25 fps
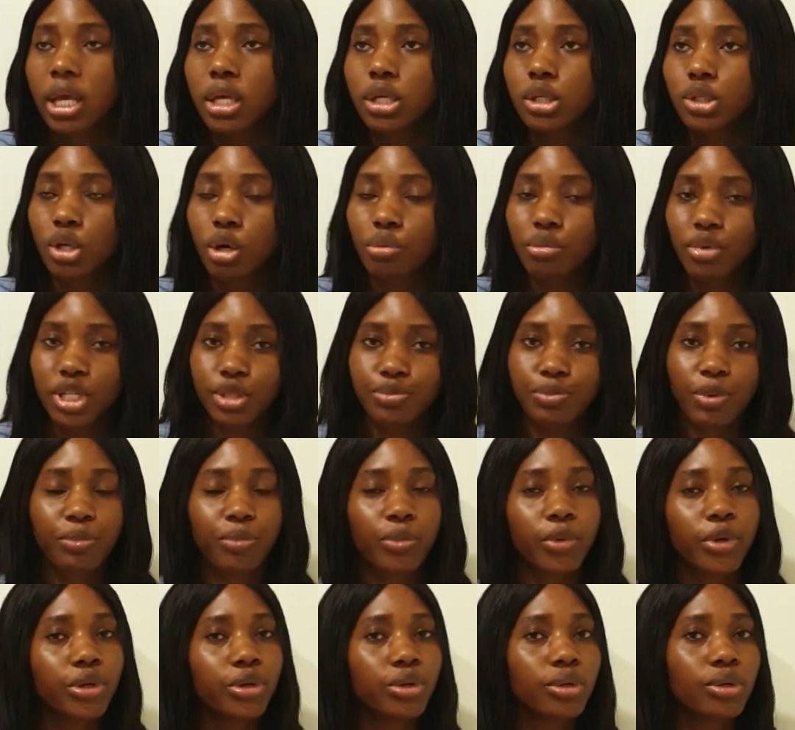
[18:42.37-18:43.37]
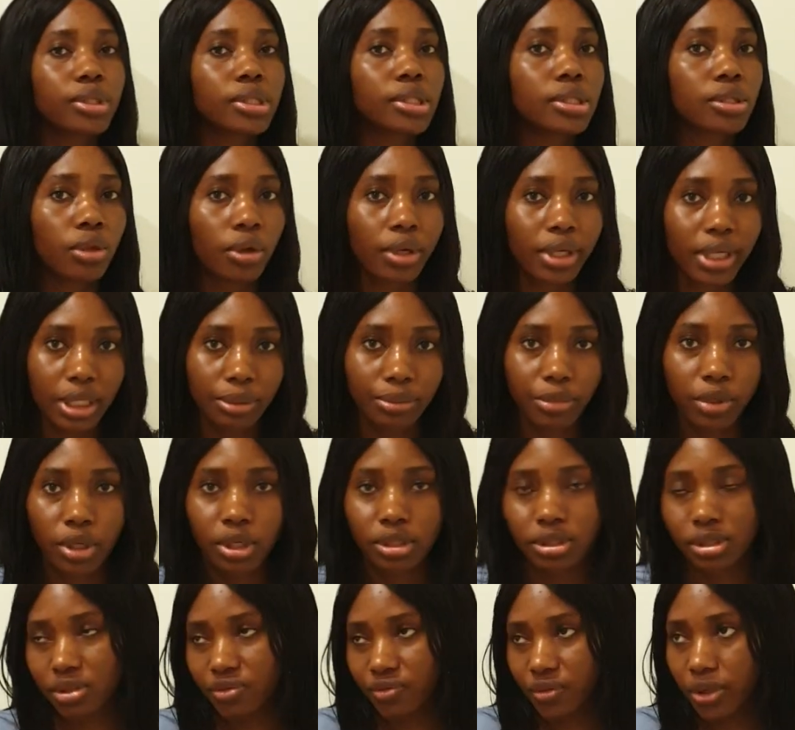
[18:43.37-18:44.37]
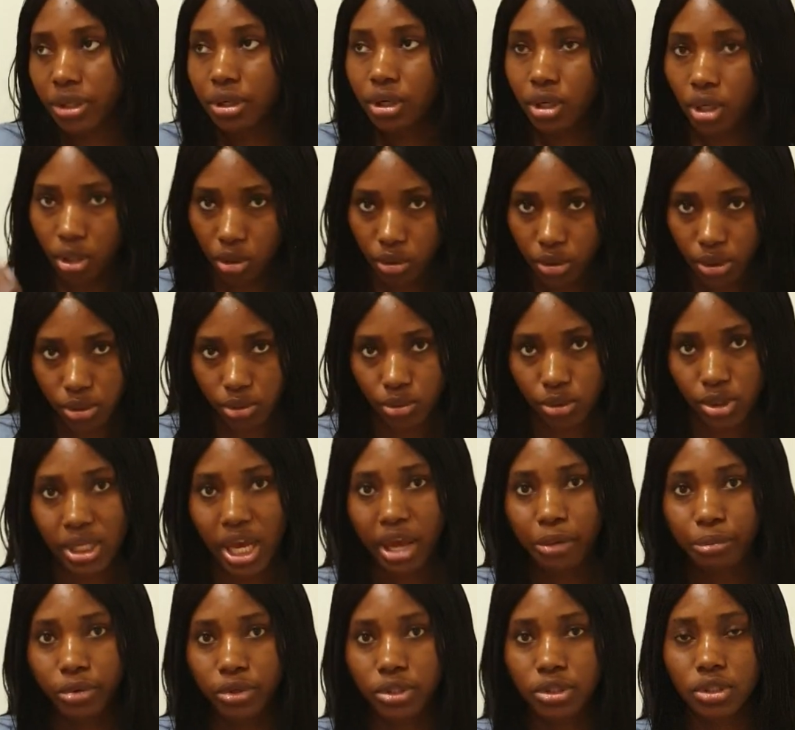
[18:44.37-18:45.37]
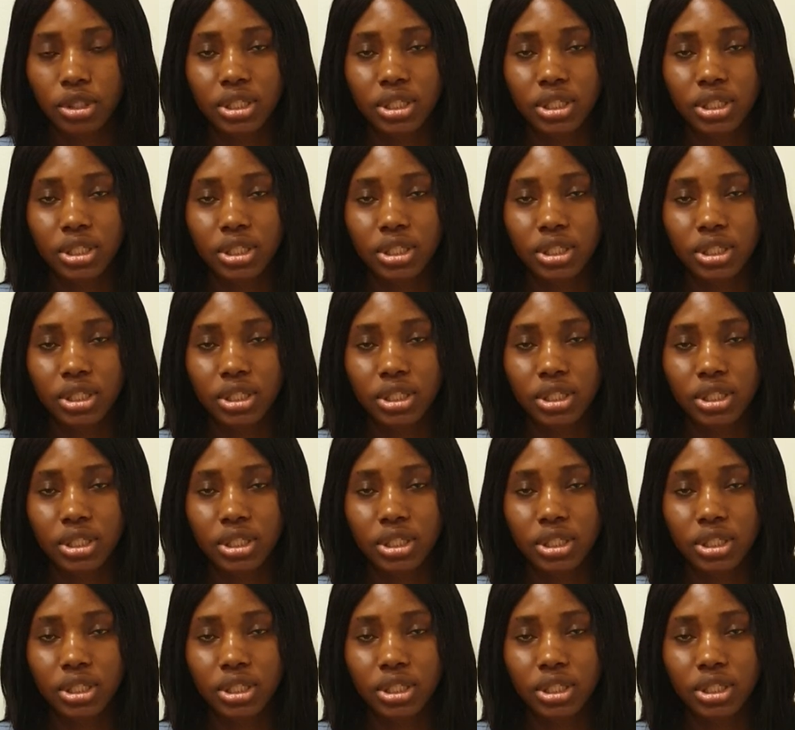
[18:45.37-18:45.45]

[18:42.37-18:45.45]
So most people use Turkey because it's very close to Cyprus.